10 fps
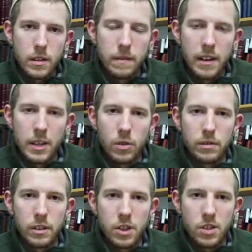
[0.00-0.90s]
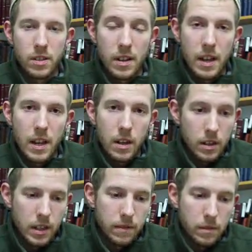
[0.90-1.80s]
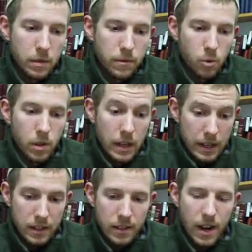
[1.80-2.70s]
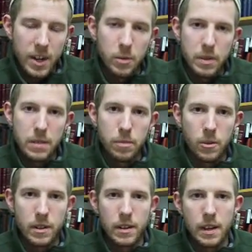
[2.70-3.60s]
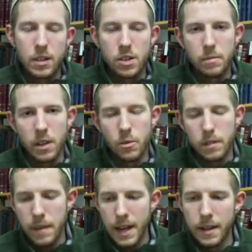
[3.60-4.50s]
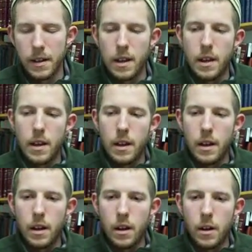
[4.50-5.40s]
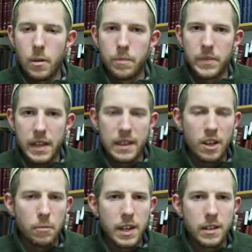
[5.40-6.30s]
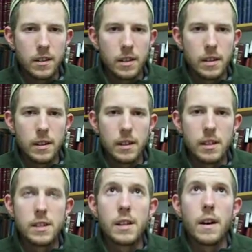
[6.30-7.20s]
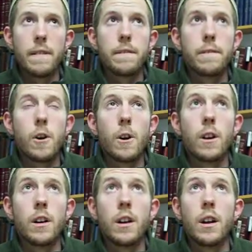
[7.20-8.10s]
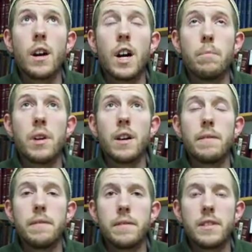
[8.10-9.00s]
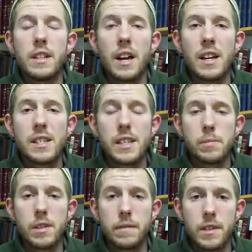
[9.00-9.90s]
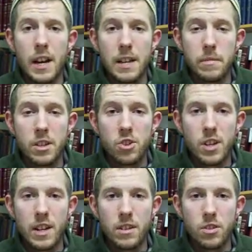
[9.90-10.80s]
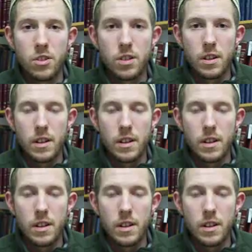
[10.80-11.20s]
divine revelation given before an entire people and not just by one man. And the Almighty is far above the concepts of time and change,